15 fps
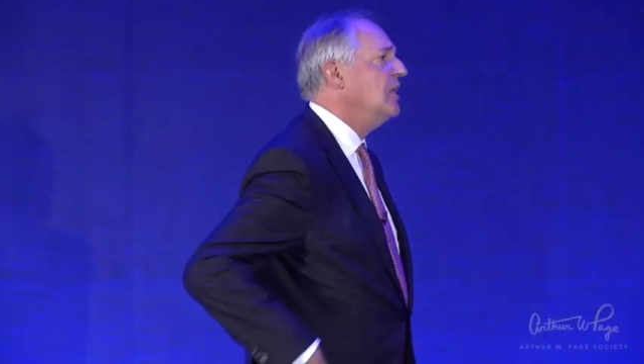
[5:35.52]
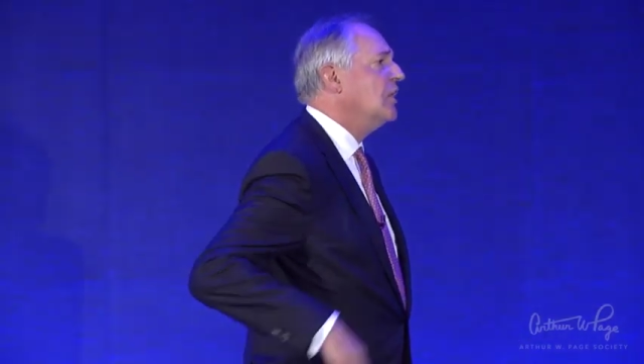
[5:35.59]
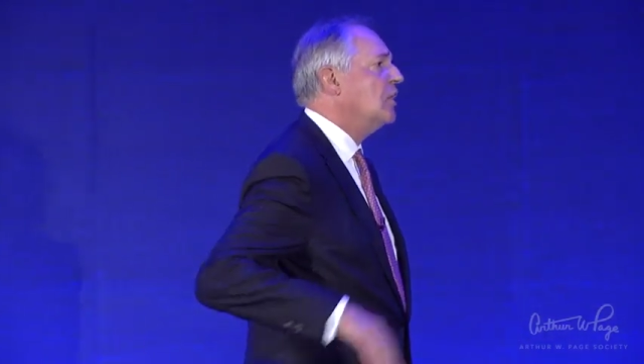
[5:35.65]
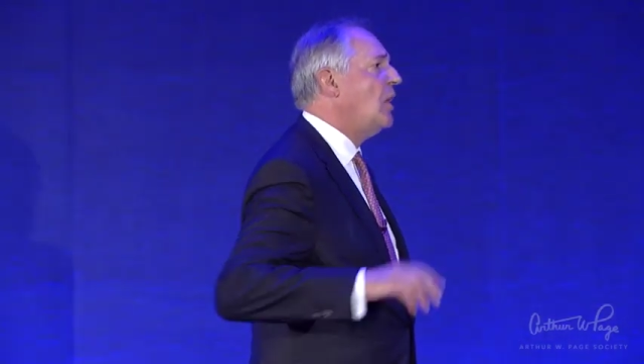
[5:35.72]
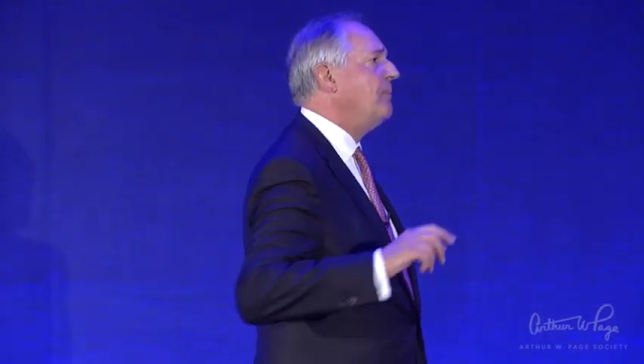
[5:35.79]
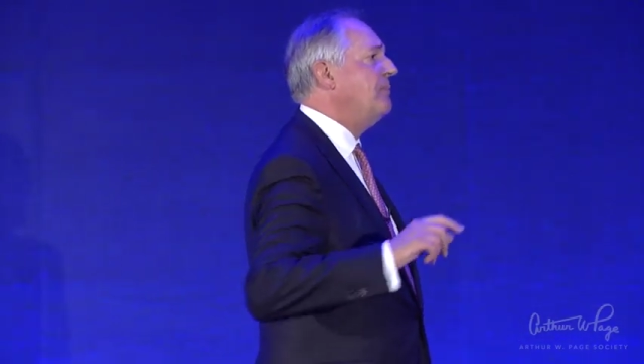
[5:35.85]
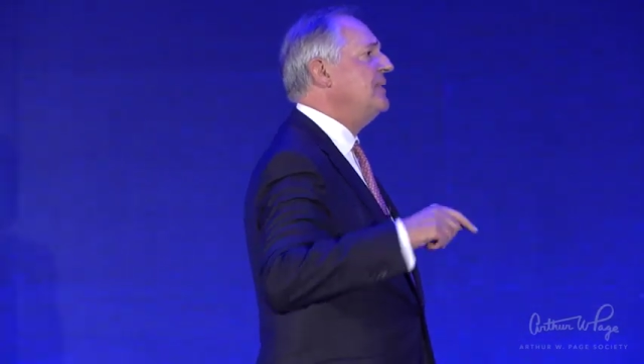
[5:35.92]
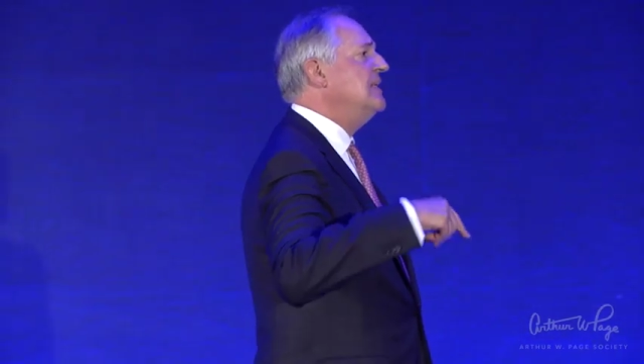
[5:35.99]

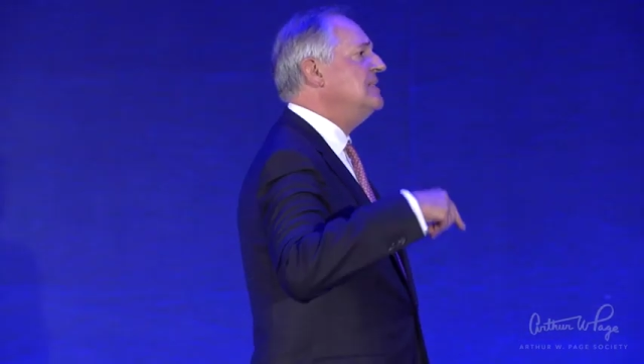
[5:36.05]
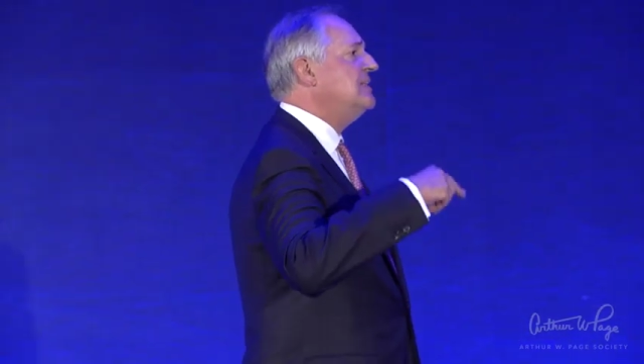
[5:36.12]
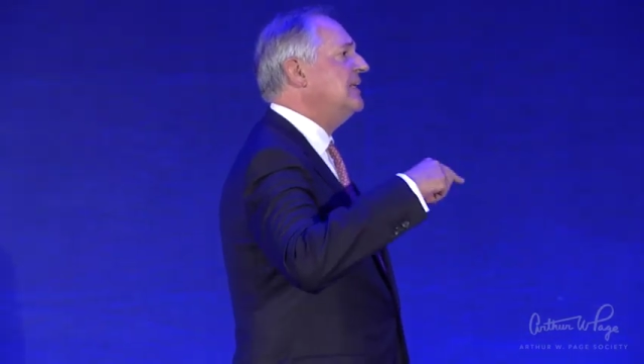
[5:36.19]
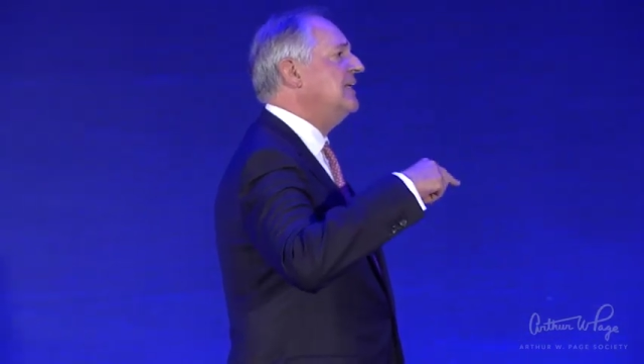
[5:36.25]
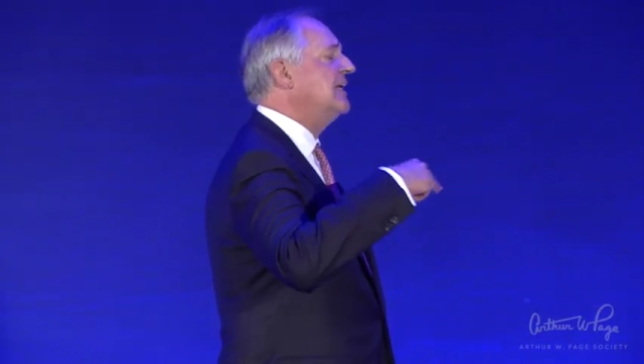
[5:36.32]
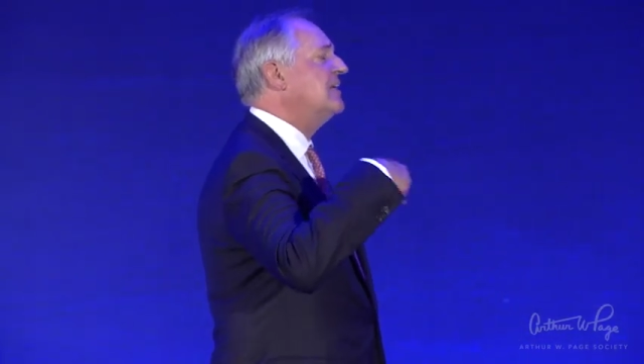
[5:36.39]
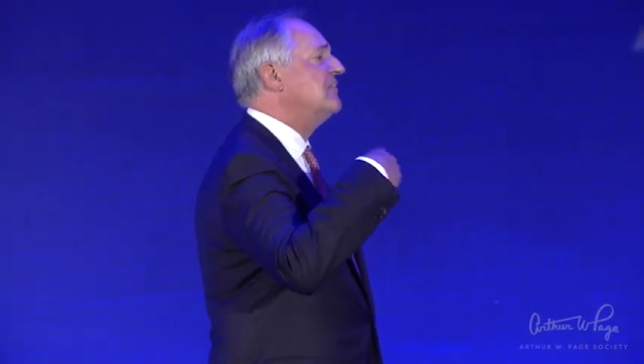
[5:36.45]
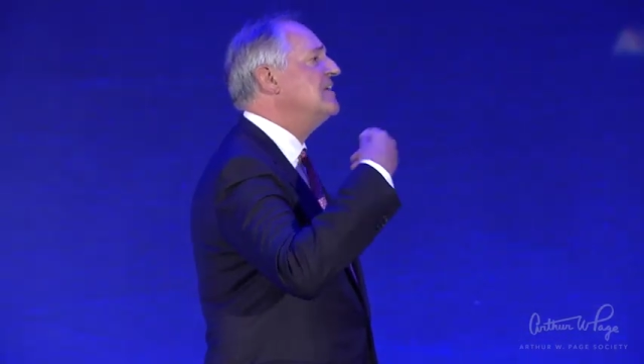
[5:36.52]
Companies that
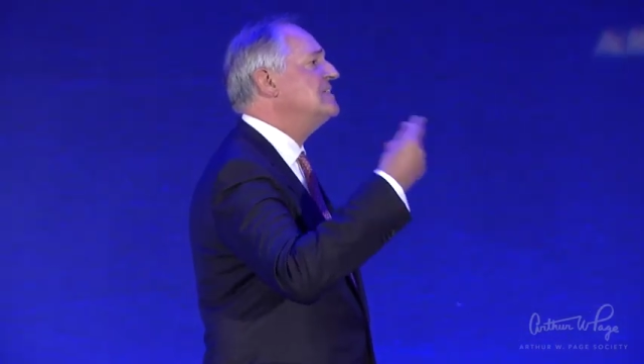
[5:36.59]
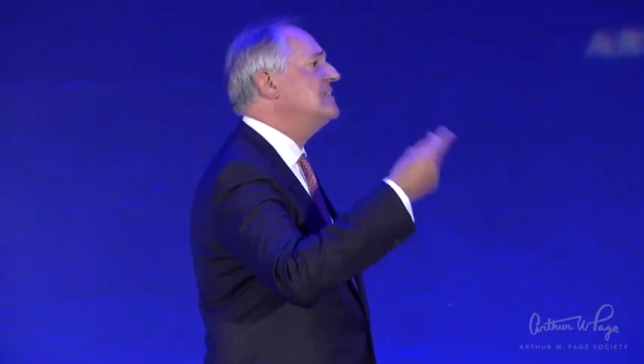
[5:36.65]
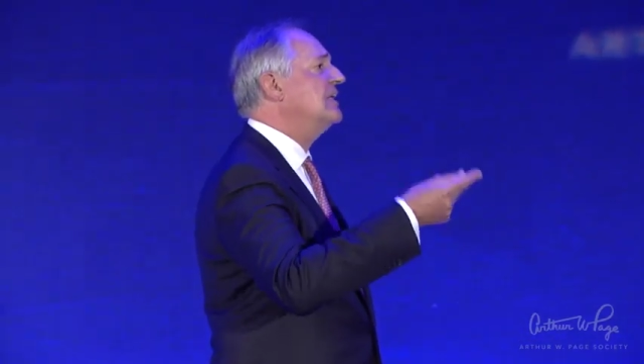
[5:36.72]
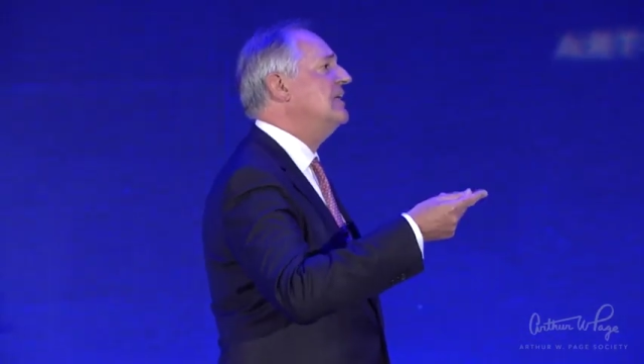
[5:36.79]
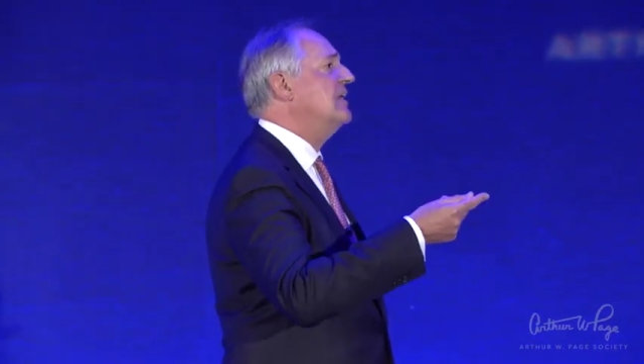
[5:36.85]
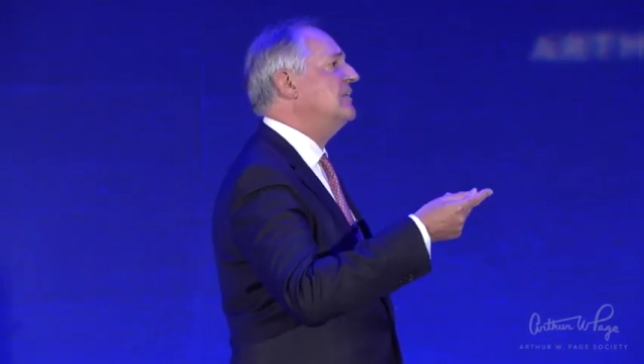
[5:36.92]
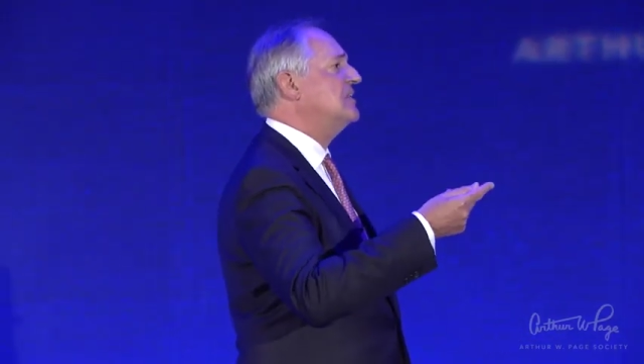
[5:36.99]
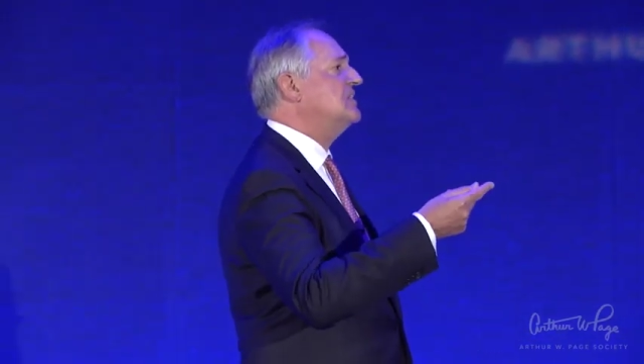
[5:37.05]

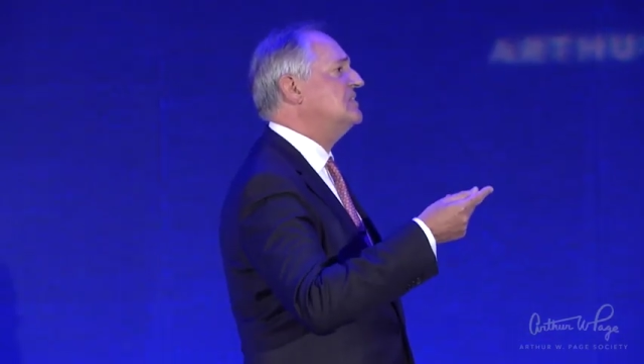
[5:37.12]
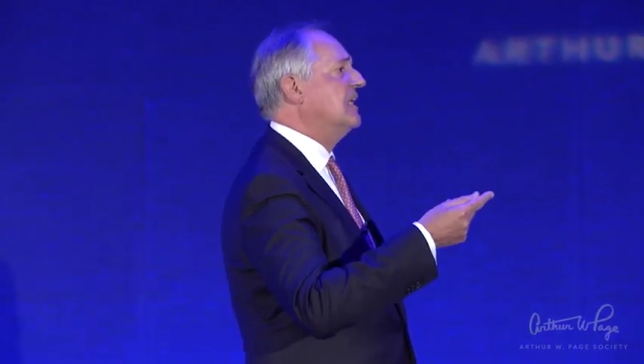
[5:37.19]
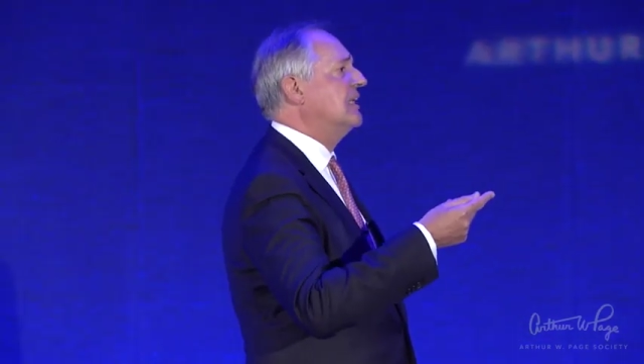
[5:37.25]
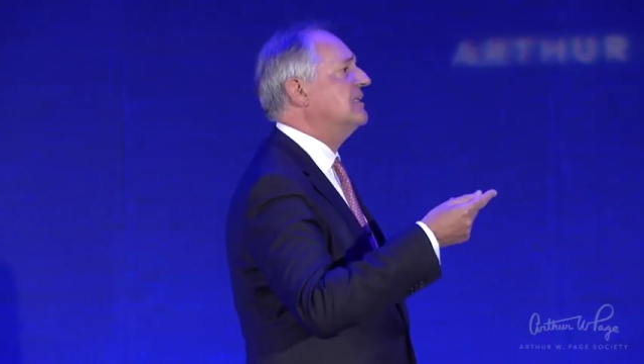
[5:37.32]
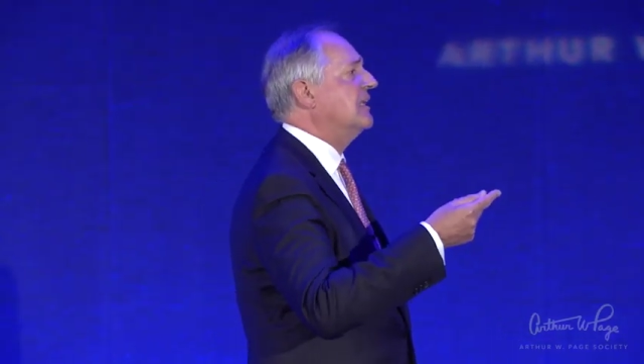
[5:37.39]
increasingly understand